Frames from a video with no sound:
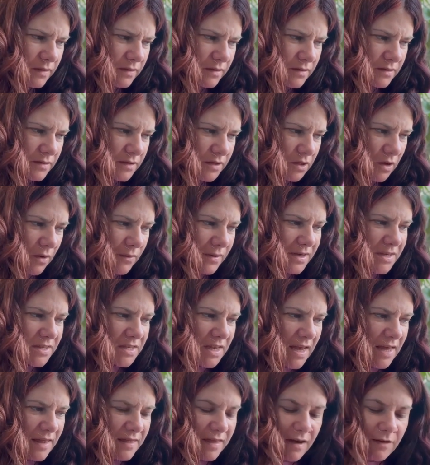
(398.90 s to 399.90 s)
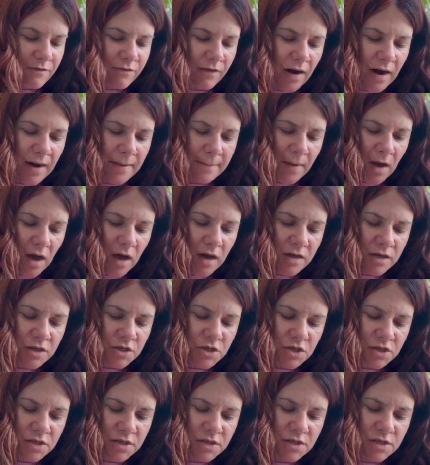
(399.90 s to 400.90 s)
So I'd say they're very
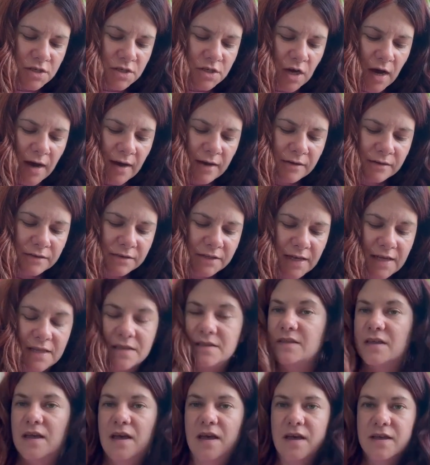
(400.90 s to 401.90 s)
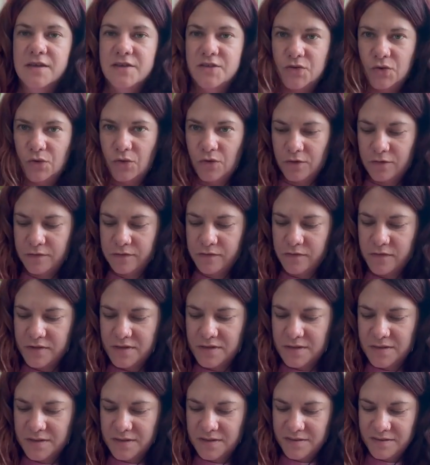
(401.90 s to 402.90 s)
much styled in their sort of
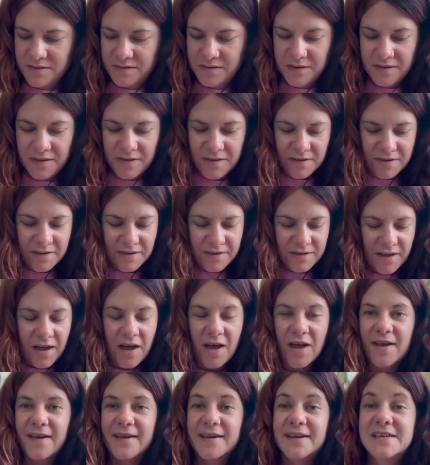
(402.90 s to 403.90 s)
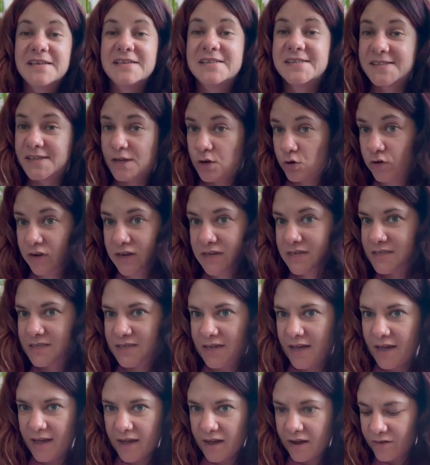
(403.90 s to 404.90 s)
early series
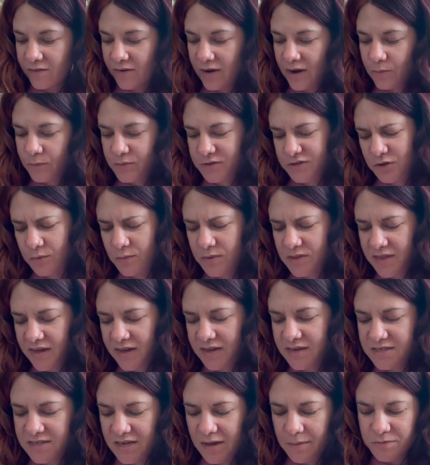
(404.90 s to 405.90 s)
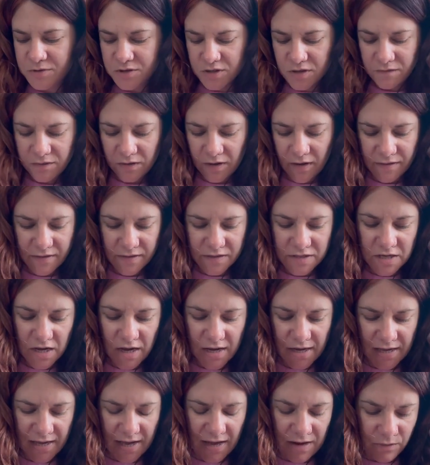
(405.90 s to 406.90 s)
era, so with the exception of like the
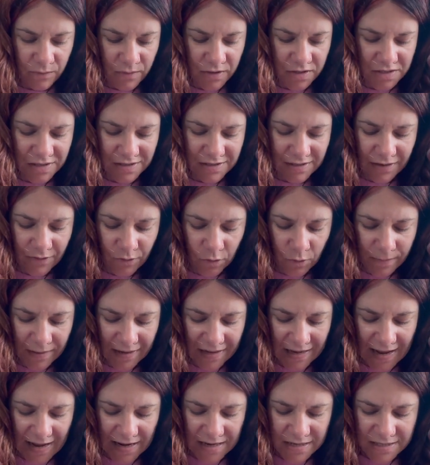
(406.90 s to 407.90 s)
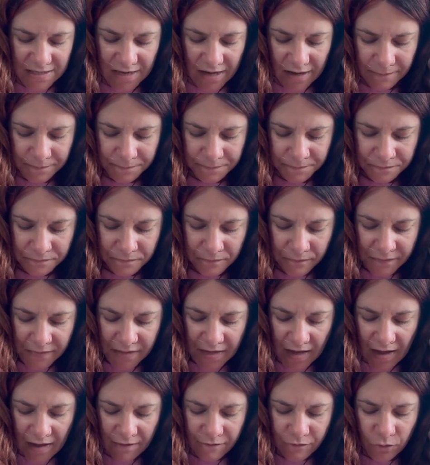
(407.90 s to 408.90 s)
turkey head, which is a little bit later,
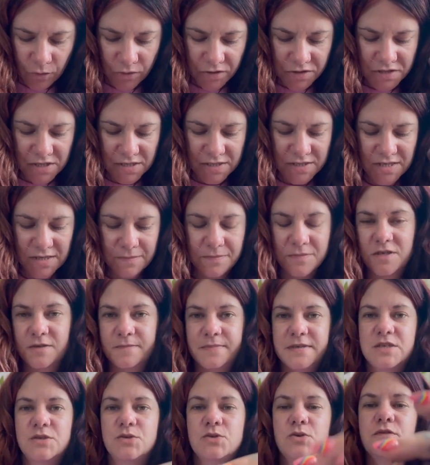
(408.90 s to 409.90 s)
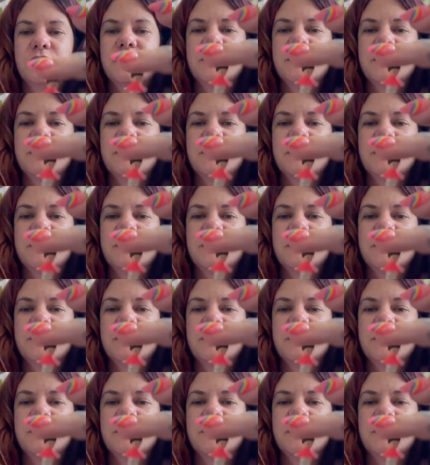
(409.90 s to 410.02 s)
everyone does seem to be sort of